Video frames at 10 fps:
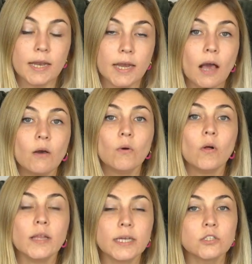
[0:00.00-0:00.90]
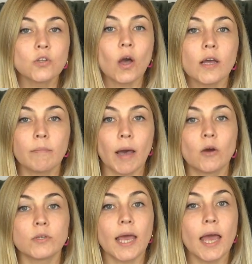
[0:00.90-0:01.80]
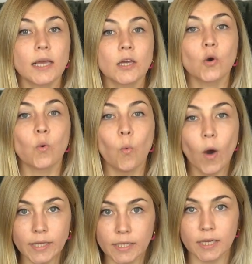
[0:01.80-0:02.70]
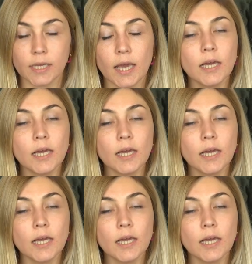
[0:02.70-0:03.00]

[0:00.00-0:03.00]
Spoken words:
Now let's talk about egg quality.